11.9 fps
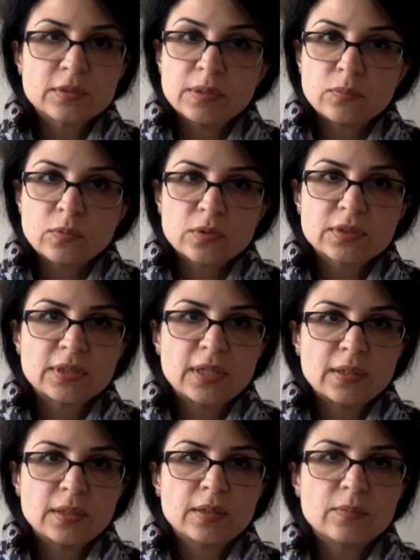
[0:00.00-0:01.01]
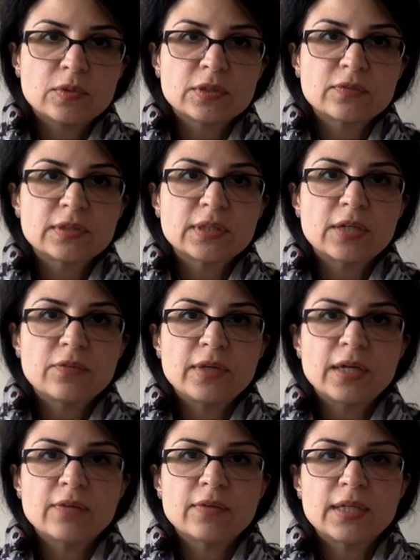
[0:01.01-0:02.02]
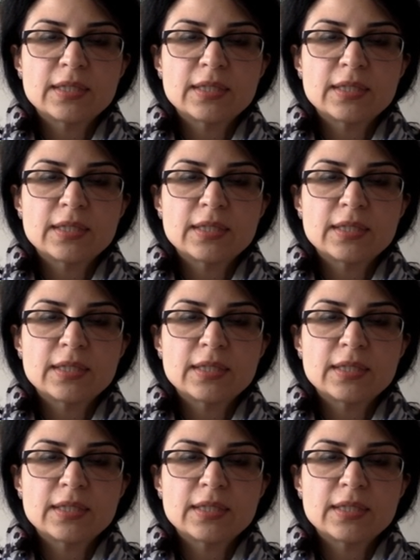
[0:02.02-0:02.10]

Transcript: of the time we have an